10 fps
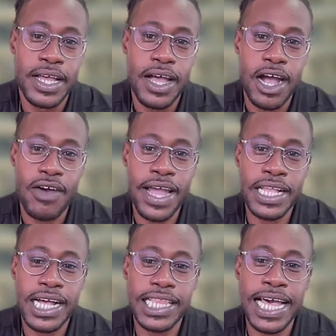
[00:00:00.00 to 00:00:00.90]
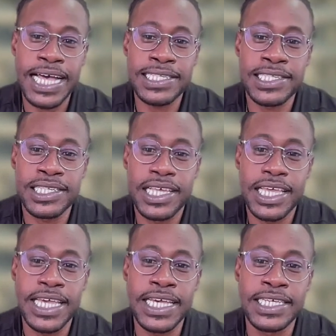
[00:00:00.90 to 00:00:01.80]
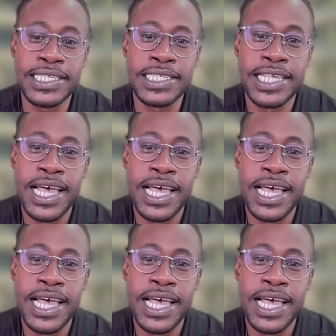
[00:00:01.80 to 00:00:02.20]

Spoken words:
All right, class is